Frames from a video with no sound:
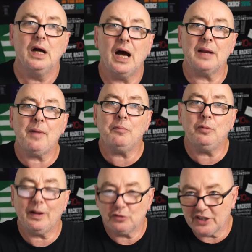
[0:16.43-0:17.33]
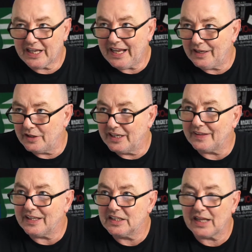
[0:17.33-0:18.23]
I remember when I was a kid and you get
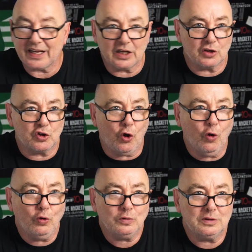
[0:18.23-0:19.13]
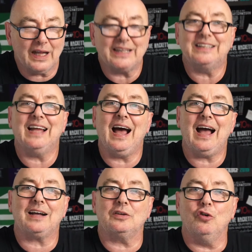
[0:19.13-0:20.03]
these like cold, like
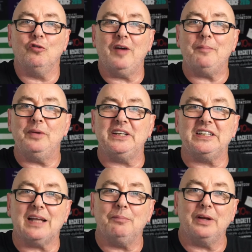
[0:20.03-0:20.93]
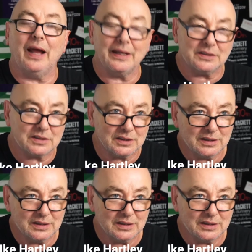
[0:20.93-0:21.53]
dark November, December nights,